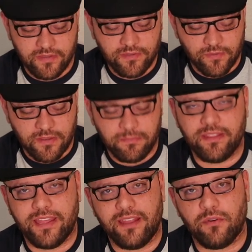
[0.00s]
So this was
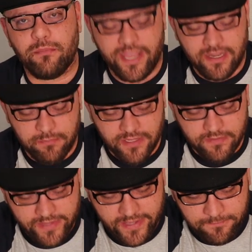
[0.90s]
something that reminded me
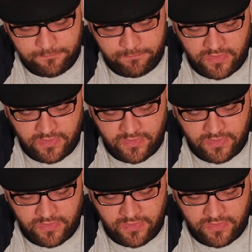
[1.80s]
of that.